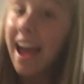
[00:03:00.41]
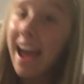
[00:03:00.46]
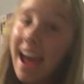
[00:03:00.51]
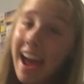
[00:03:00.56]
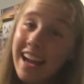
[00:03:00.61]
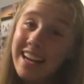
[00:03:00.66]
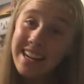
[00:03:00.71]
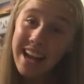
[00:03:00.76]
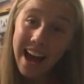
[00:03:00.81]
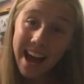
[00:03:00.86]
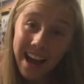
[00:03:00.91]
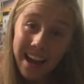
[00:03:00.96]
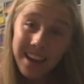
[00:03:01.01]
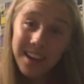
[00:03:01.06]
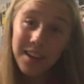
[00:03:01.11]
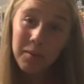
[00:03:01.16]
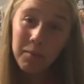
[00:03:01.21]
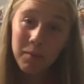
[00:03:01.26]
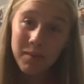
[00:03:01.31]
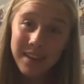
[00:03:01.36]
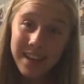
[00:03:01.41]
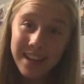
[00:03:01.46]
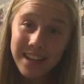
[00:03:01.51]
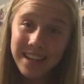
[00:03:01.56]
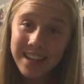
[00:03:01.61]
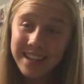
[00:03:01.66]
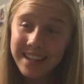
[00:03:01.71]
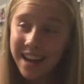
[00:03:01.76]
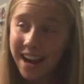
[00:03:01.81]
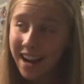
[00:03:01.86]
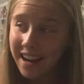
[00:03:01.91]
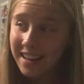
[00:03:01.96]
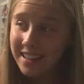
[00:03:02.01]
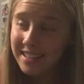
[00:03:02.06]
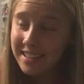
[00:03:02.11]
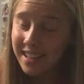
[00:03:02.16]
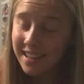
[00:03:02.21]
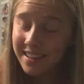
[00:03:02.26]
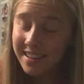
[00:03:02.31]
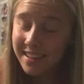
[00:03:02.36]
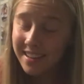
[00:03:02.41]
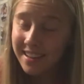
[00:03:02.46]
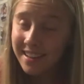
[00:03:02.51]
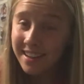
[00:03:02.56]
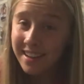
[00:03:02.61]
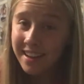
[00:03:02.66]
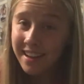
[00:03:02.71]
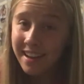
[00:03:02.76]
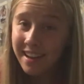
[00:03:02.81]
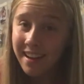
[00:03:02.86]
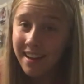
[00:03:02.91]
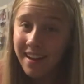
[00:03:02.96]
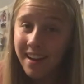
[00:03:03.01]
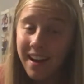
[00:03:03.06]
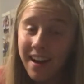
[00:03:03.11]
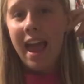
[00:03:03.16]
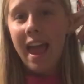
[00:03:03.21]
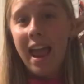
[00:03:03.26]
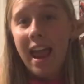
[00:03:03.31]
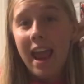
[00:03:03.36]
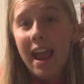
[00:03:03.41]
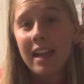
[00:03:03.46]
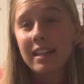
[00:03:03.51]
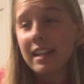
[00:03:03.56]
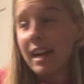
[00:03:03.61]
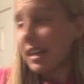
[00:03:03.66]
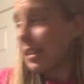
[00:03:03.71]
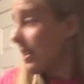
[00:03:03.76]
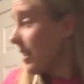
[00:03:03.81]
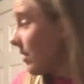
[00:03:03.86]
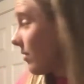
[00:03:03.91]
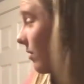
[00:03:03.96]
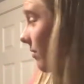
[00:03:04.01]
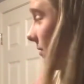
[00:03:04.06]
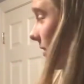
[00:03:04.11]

and I am getting kind of tired. And I didn't even